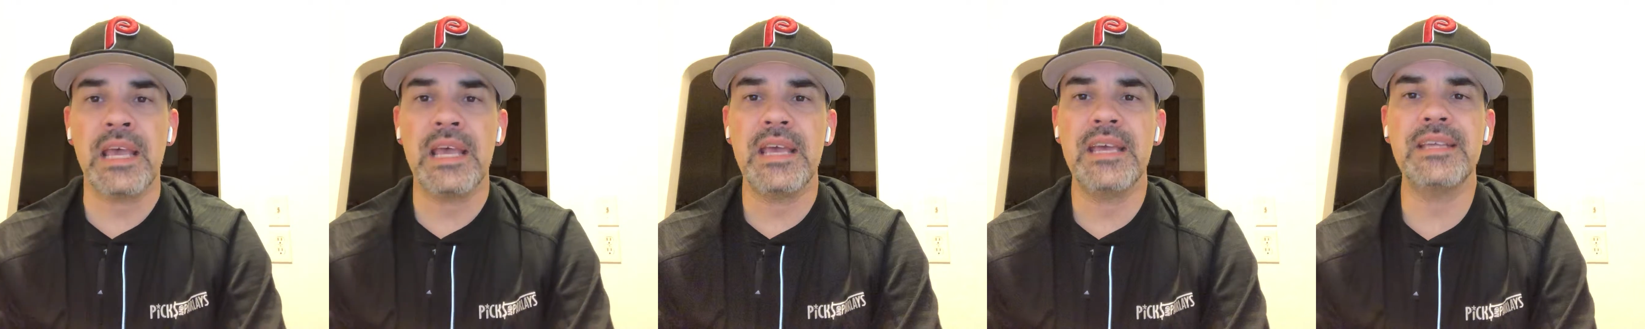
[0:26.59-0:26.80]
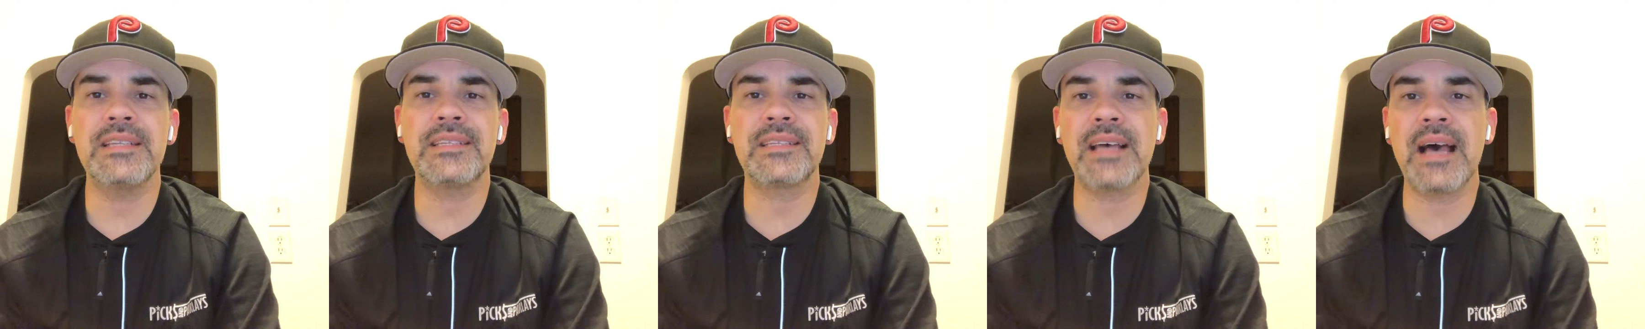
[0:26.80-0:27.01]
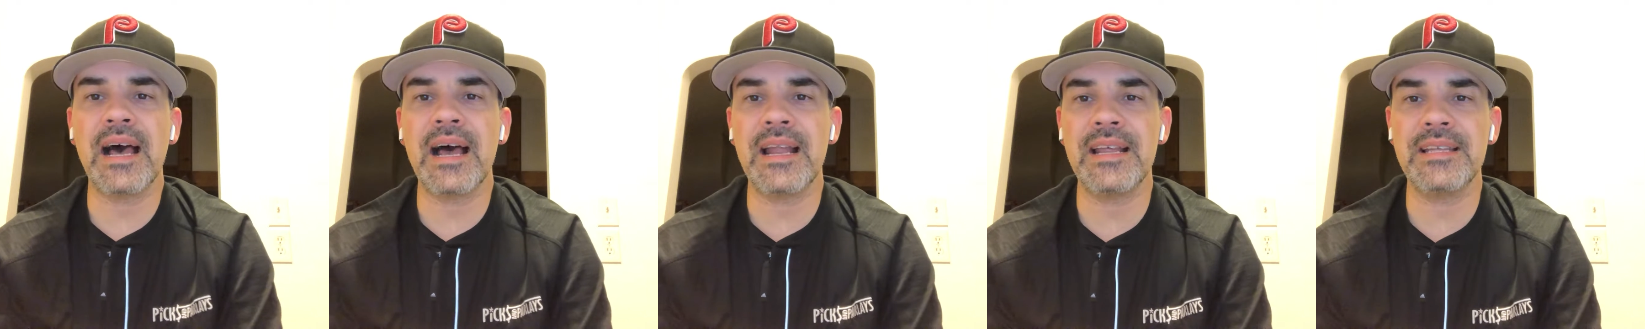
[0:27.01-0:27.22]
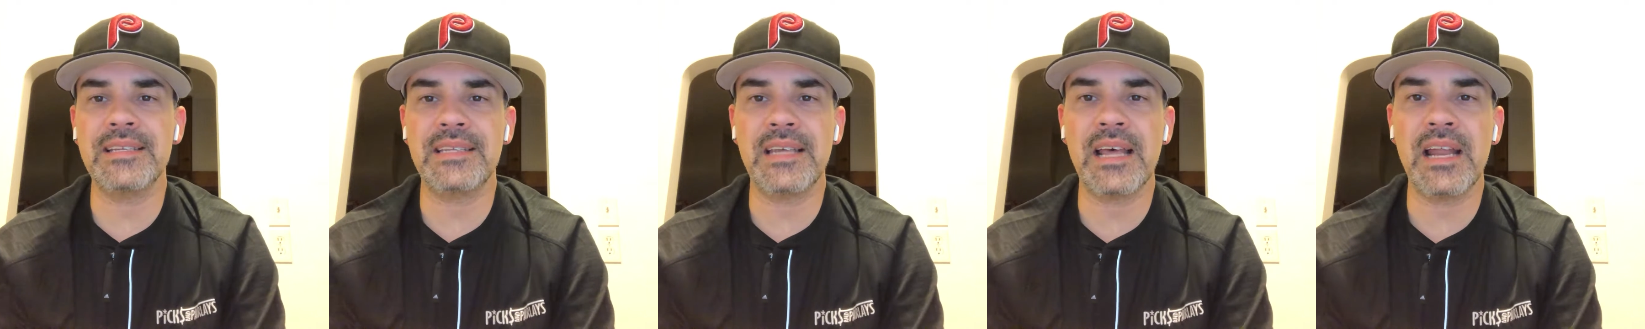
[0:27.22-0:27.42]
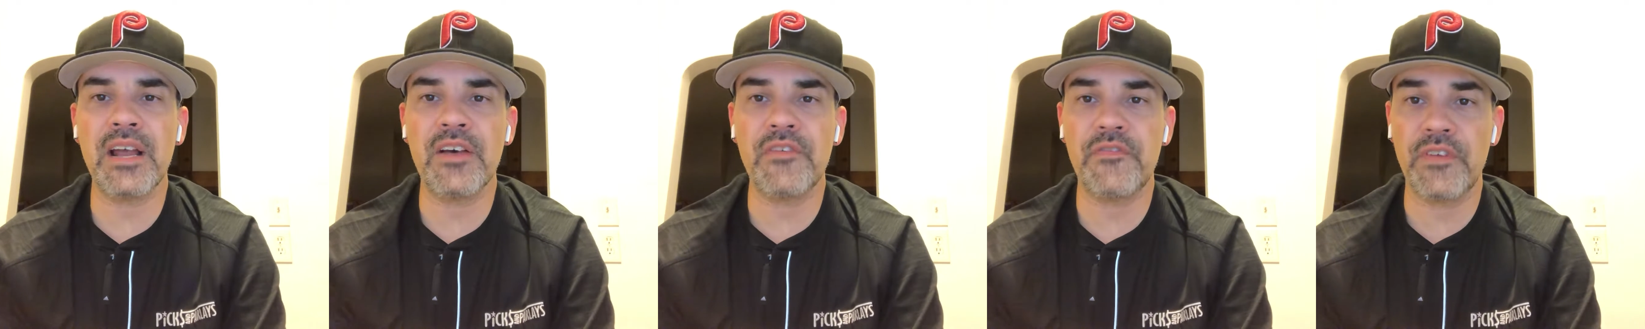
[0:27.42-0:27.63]
He's got
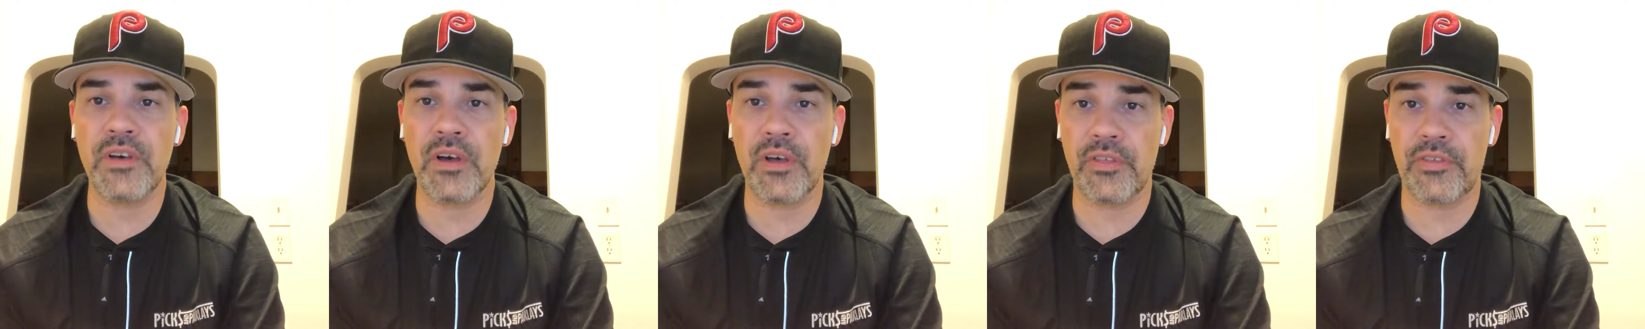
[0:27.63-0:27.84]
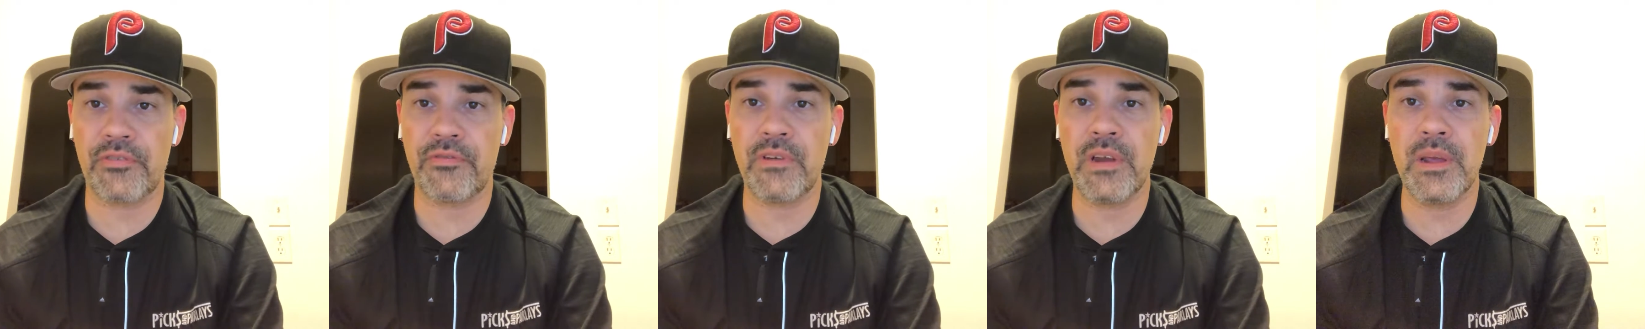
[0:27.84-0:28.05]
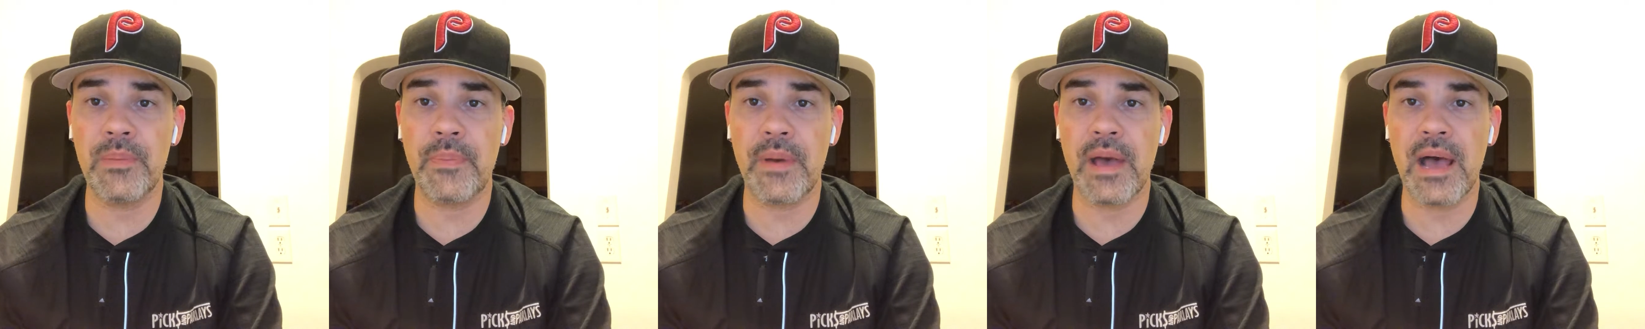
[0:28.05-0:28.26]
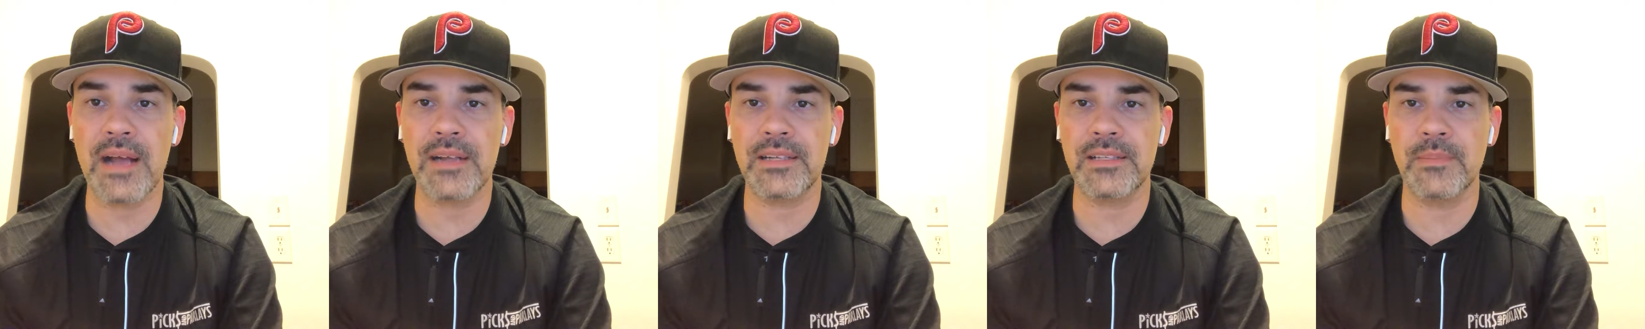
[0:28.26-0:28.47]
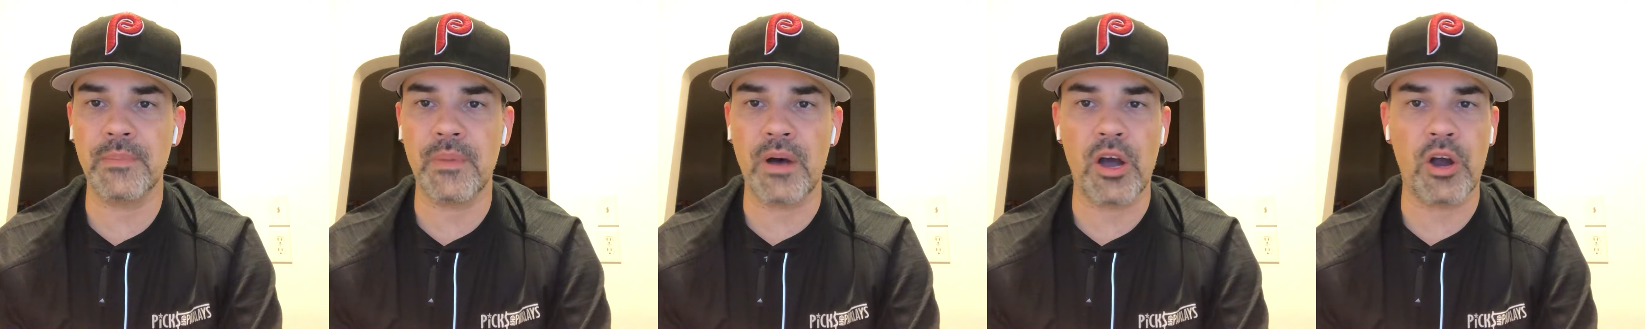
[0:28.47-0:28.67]
his NFL
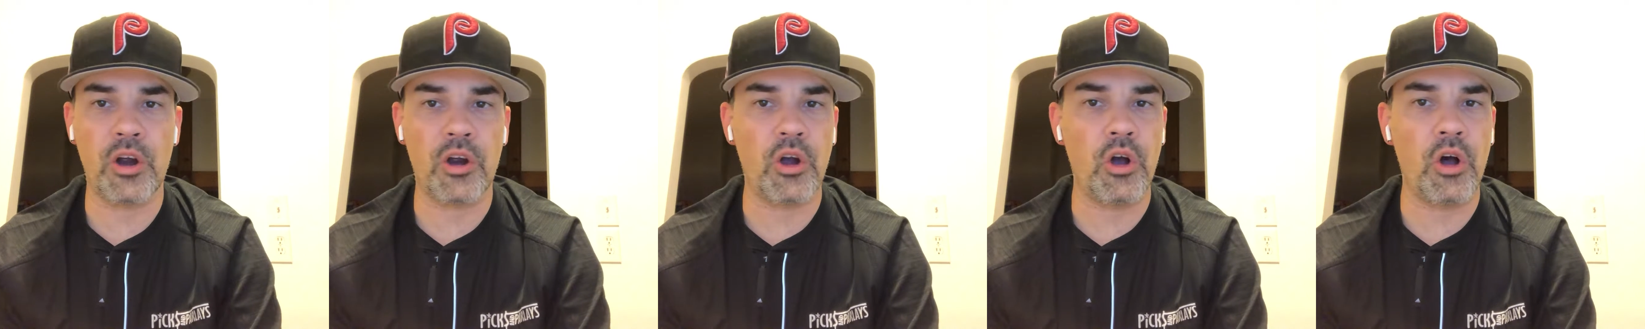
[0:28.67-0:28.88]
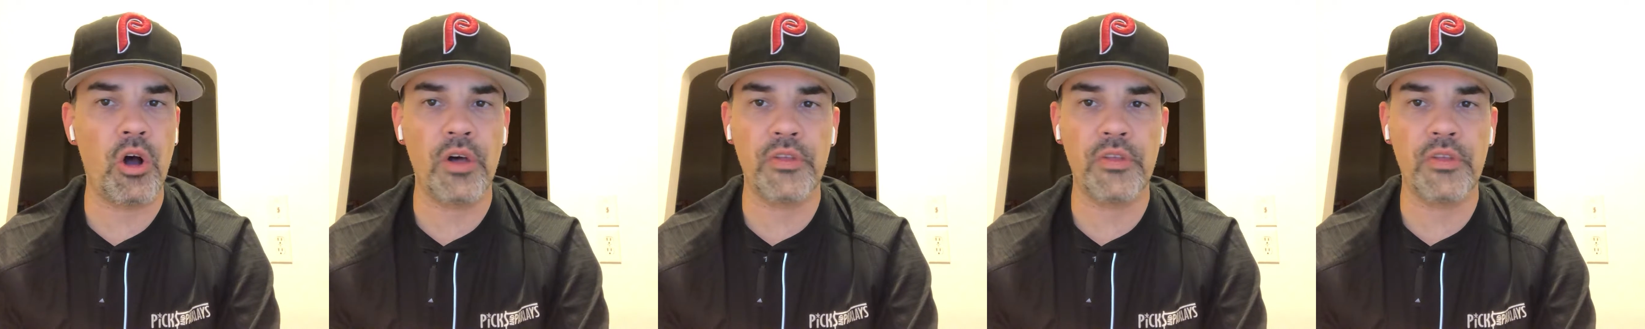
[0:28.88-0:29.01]
three-pack tomorrow.